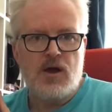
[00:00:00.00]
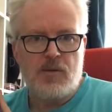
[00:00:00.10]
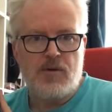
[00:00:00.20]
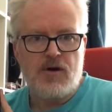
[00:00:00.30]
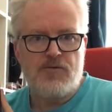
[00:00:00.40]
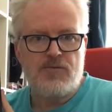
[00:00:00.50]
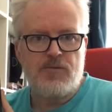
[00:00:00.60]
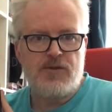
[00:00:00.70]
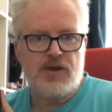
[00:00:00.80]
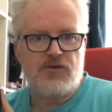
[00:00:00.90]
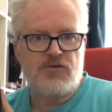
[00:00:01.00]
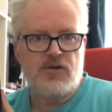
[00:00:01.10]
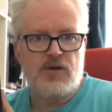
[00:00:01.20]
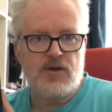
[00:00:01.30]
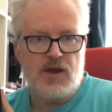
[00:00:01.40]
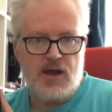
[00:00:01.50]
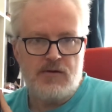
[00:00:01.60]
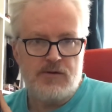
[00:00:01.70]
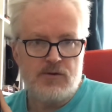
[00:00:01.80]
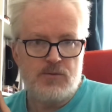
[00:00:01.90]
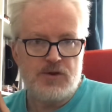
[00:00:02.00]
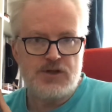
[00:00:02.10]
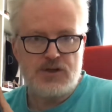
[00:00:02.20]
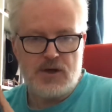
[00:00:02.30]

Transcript: apart from this and Ariel, which